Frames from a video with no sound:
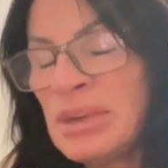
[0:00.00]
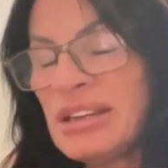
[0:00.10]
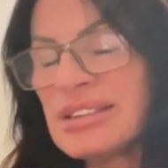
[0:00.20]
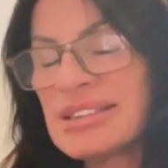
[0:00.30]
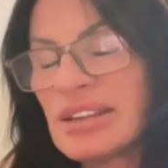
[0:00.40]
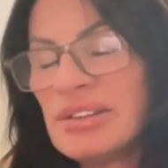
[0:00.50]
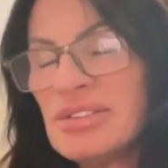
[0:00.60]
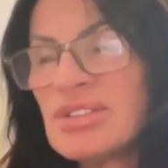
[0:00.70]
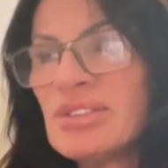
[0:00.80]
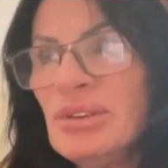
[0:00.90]
me, it goes
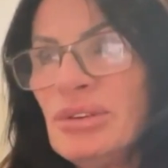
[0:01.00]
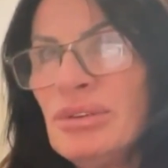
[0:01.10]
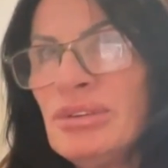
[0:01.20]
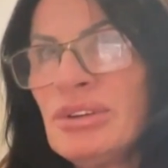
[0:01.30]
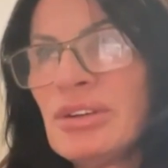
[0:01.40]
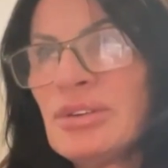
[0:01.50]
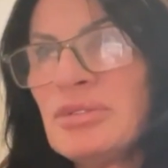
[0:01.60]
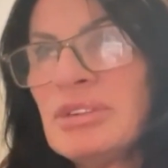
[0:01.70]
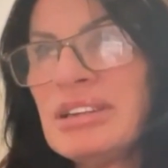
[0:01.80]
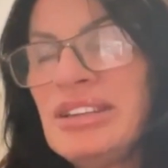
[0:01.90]
down to the good
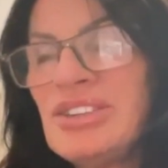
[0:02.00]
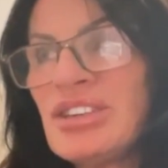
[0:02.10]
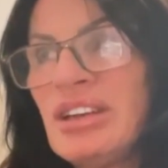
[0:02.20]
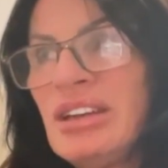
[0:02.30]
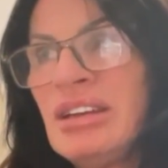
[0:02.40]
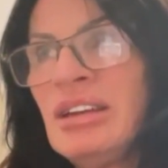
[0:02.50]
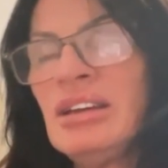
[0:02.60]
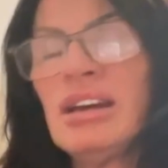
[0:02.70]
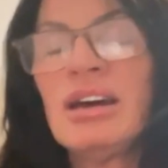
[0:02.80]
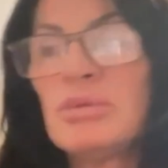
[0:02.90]
old cliche,
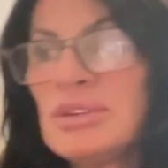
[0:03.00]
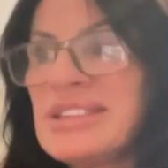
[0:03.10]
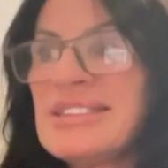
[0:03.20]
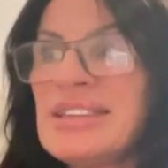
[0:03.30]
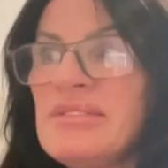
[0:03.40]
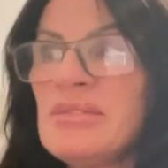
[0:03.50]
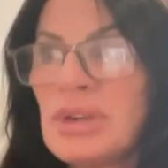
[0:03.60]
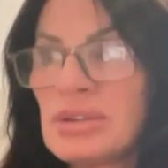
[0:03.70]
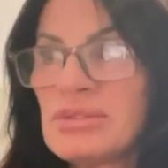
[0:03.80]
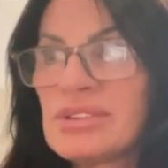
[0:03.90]
I want to save the
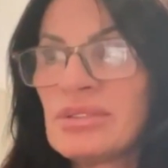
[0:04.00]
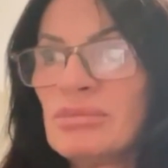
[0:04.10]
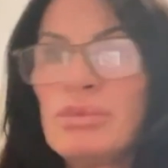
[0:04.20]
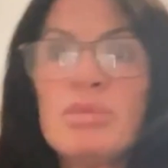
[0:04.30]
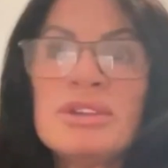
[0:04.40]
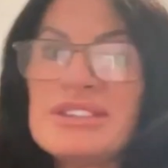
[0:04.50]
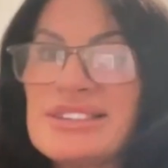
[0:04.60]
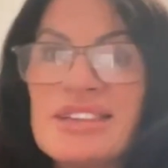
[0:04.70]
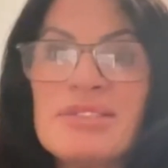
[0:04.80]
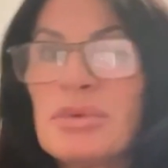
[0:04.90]
world. We want
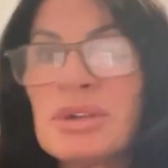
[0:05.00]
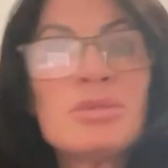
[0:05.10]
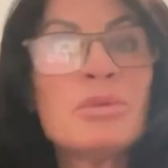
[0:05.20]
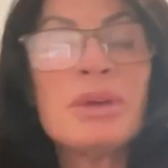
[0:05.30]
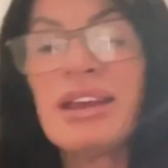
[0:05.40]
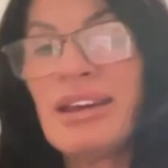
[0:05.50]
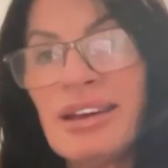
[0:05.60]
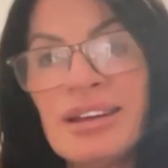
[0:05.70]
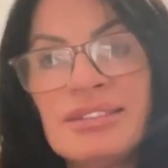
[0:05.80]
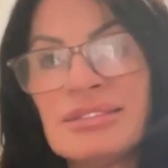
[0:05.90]
to save the world. We
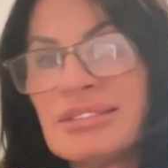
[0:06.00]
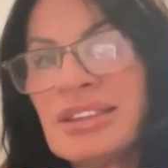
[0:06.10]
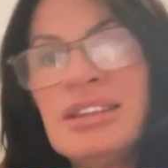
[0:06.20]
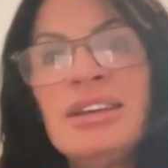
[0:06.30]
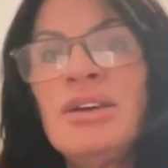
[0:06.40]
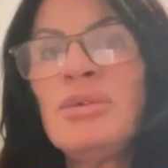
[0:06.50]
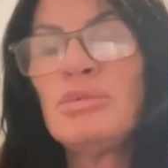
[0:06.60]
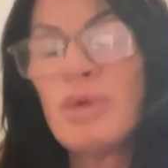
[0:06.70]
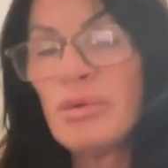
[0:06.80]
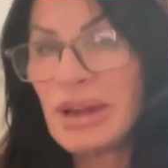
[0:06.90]
can't.
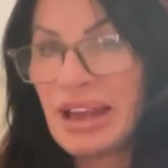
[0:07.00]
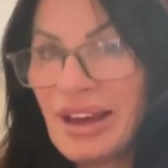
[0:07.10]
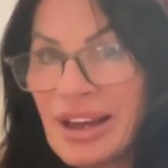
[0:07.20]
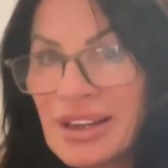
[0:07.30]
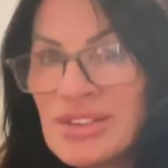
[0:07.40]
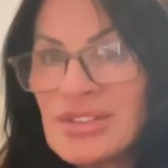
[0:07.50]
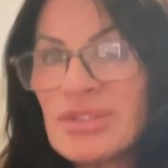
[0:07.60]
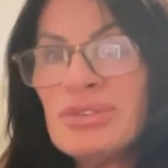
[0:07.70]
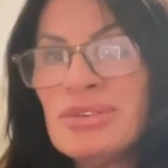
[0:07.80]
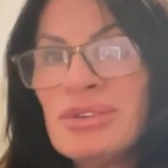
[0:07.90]
What we can
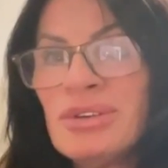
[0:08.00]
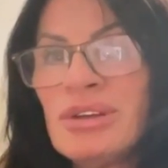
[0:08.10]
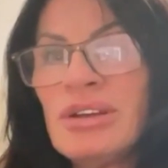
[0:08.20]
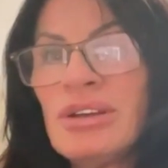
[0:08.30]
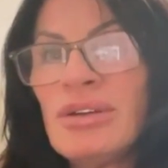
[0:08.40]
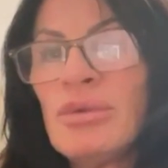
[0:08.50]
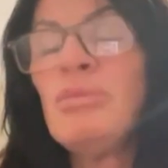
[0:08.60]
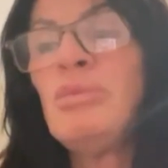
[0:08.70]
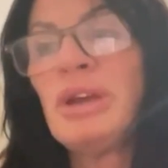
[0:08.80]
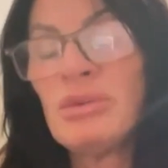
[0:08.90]
do,
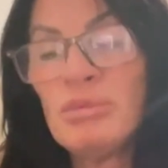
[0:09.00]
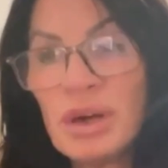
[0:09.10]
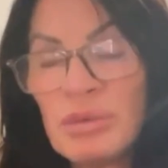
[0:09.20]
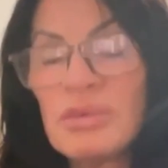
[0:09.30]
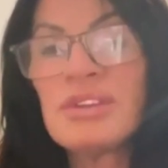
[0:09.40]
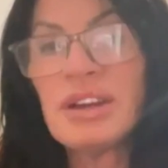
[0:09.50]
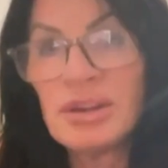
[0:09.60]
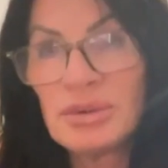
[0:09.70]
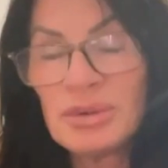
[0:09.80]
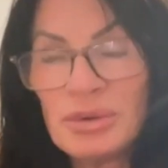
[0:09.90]
we can work
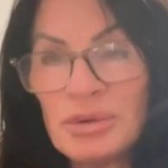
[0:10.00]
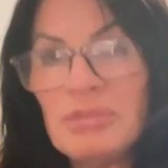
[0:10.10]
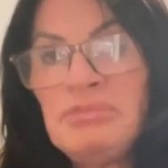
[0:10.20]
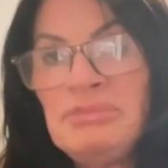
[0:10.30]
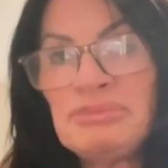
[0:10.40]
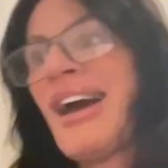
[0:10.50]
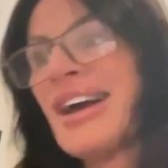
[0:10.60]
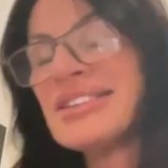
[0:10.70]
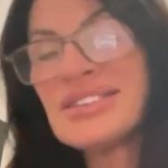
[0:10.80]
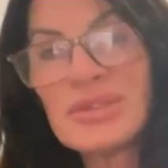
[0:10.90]
within our own home
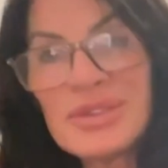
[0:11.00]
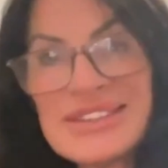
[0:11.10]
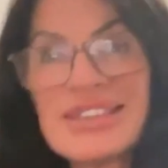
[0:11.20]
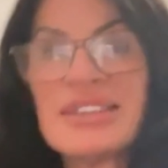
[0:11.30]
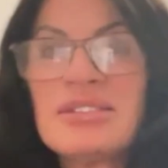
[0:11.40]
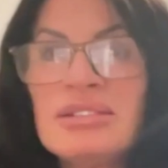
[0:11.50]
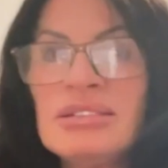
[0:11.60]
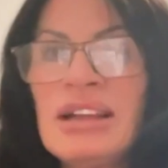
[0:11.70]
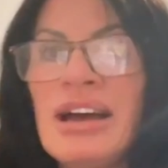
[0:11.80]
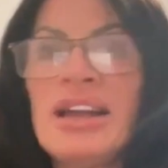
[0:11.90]
and our own
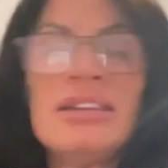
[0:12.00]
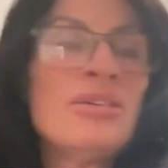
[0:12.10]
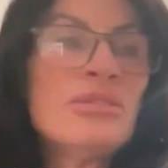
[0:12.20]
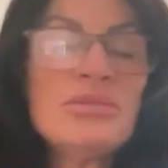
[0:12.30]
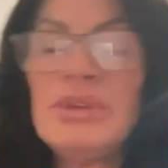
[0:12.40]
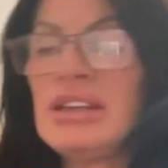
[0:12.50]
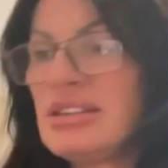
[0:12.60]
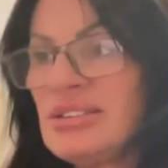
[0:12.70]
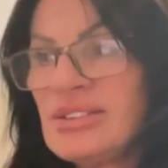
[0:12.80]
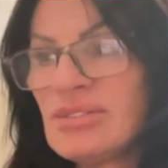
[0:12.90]
circle, and all we
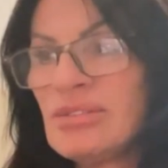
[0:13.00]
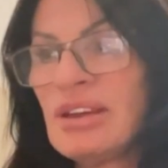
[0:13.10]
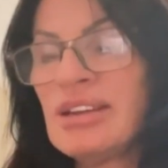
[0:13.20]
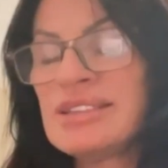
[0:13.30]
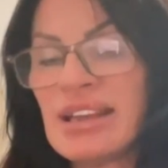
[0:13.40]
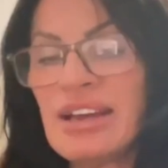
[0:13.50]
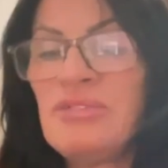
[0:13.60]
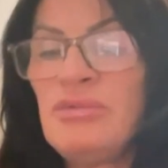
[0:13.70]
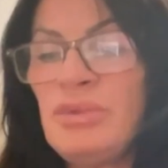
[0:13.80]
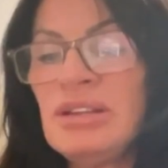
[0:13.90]
can do is,
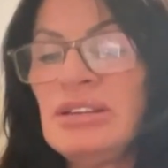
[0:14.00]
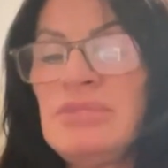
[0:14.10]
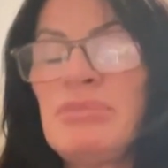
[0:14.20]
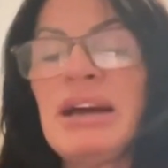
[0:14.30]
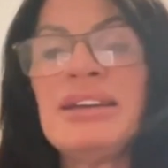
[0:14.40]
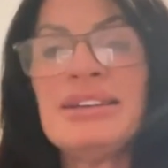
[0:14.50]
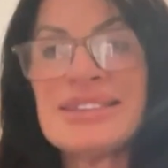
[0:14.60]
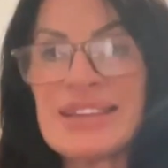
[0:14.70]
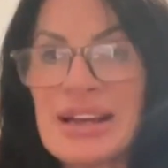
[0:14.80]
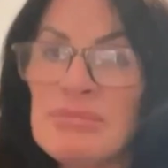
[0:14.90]
if we lead by
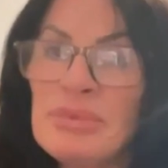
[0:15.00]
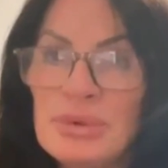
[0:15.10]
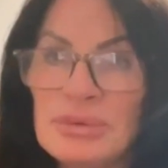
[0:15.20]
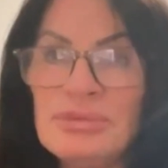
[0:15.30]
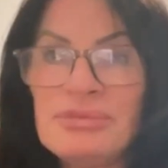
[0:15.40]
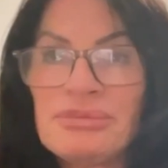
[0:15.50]
example,